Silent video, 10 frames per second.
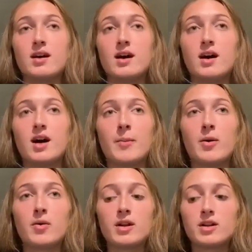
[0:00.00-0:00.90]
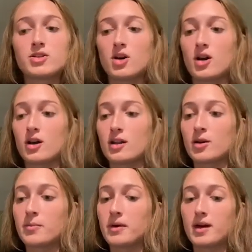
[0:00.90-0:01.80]
I wanted to talk a
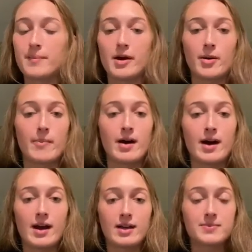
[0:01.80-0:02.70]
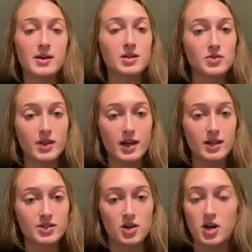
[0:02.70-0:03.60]
little bit about my experience with
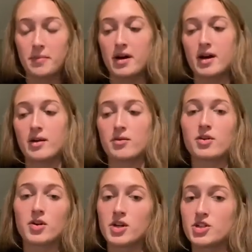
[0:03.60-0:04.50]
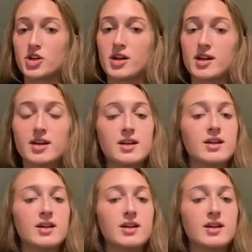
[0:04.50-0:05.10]
NSR and my recruiting journey.